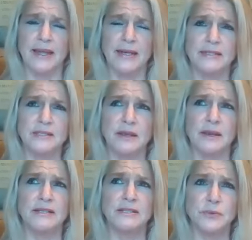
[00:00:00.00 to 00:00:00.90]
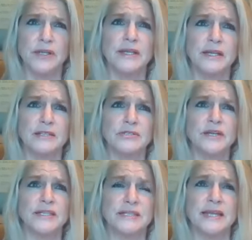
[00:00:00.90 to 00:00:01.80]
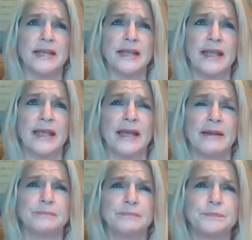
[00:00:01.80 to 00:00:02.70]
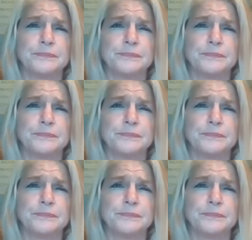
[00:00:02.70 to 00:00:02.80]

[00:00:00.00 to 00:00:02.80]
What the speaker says: And it's really interesting and